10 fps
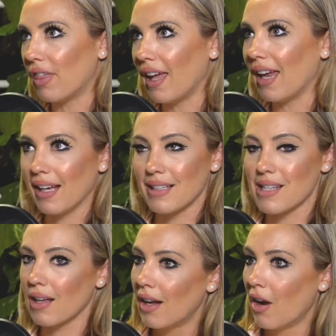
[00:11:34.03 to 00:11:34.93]

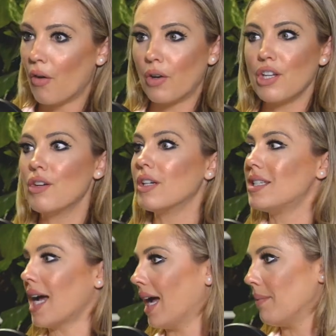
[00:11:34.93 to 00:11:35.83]
things, or you
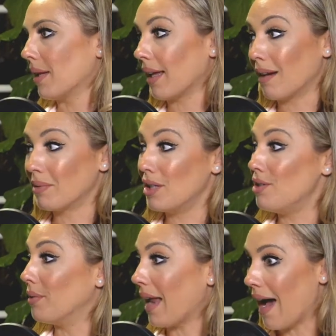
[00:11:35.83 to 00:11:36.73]
could time it. Like, I'm going to
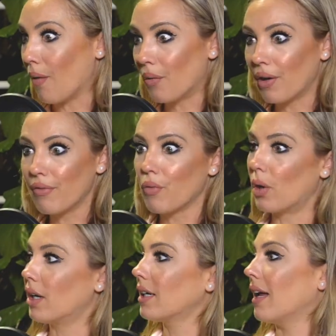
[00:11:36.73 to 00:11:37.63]
do an hour of
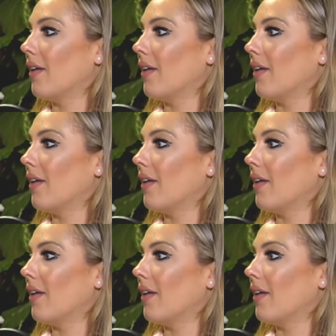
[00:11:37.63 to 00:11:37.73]
work